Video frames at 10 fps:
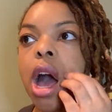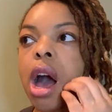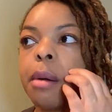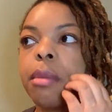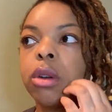
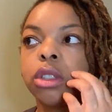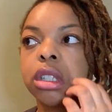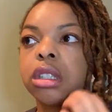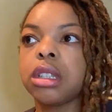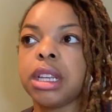
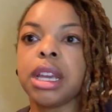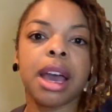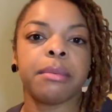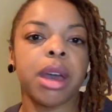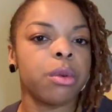emotionally I
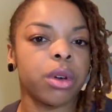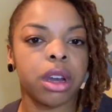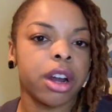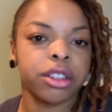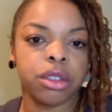might want to
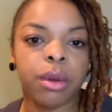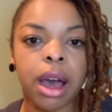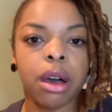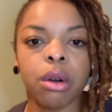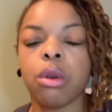curse you
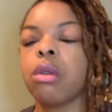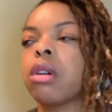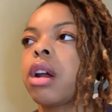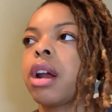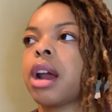out,
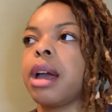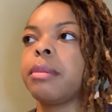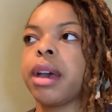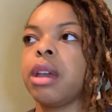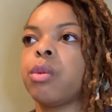or I
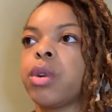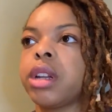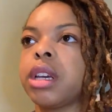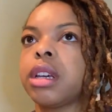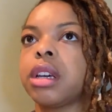might want
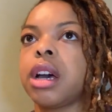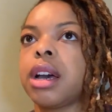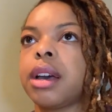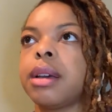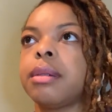
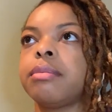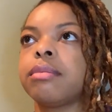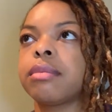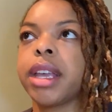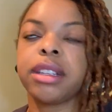
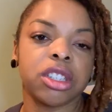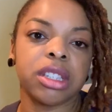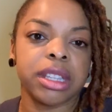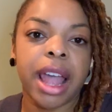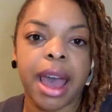to
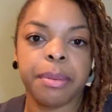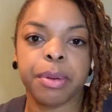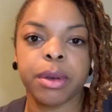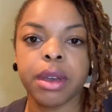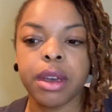just snap
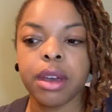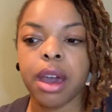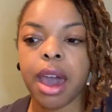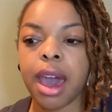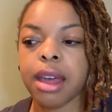
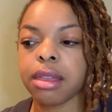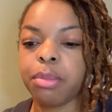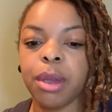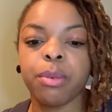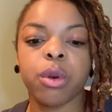at the
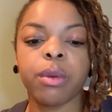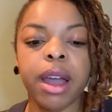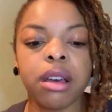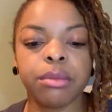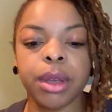people
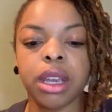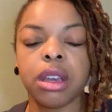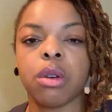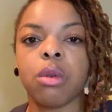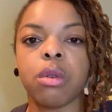around
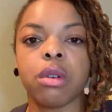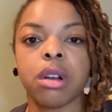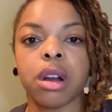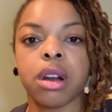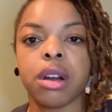me,
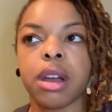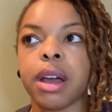or